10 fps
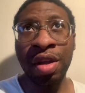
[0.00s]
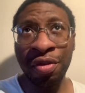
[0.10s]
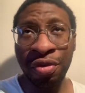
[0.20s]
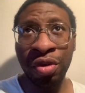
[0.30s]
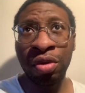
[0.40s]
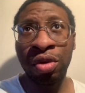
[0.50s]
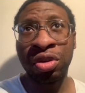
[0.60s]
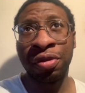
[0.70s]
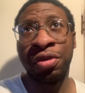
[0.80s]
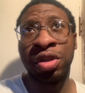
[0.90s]
for
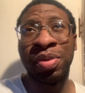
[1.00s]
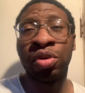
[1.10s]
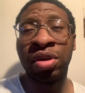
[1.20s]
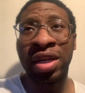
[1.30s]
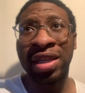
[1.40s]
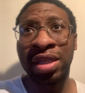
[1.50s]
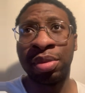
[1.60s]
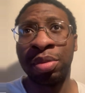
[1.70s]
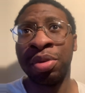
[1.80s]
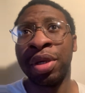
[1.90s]
it to be called an asset
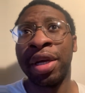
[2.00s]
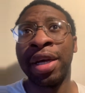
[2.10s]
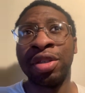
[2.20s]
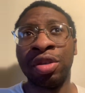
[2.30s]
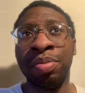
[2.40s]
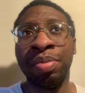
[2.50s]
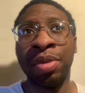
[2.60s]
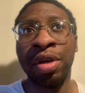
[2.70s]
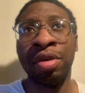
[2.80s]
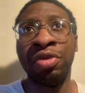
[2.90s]
bubble, it has to
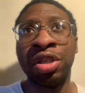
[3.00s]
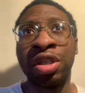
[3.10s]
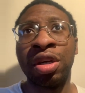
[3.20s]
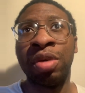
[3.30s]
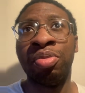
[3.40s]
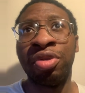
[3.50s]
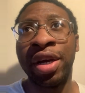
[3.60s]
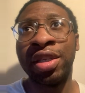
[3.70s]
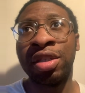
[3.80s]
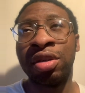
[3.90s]
reach a
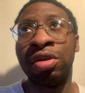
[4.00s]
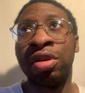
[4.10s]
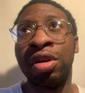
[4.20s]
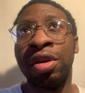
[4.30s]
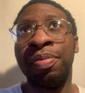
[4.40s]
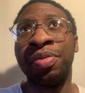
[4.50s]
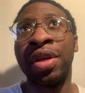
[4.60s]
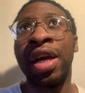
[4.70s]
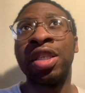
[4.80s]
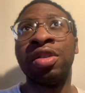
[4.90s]
price, or
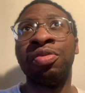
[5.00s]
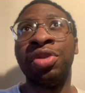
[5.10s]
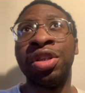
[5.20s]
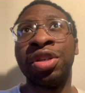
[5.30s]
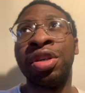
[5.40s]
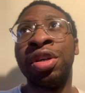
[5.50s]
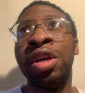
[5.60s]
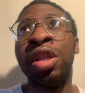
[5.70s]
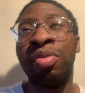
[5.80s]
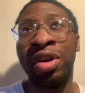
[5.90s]

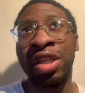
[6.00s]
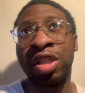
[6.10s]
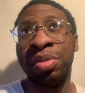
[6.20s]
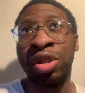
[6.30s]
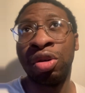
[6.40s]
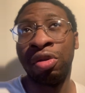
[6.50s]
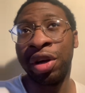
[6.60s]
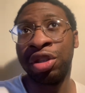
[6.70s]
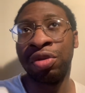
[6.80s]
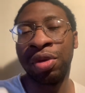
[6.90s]
the price has to be so
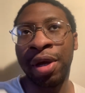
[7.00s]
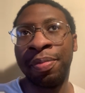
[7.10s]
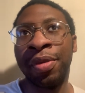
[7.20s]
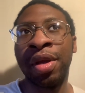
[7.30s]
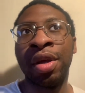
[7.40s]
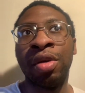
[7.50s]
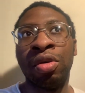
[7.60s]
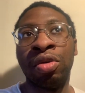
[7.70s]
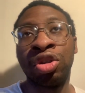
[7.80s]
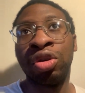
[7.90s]
irrational that,
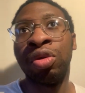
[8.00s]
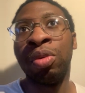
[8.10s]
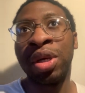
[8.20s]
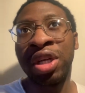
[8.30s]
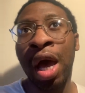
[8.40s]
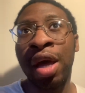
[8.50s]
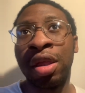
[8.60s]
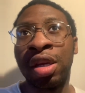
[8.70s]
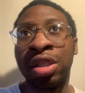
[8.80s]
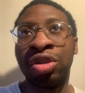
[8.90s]
or so much higher
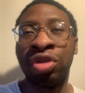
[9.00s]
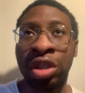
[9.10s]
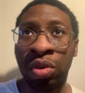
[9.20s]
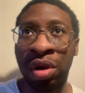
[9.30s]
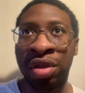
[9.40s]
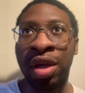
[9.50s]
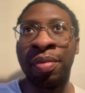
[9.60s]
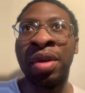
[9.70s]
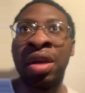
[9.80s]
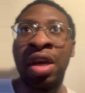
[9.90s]
than its intrinsic worth, that
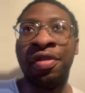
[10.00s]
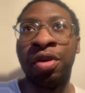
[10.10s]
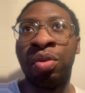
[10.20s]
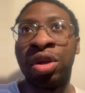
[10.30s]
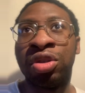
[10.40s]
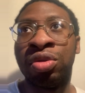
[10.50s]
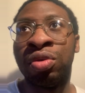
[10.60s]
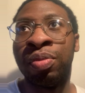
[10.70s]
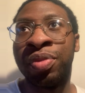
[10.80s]
if it were to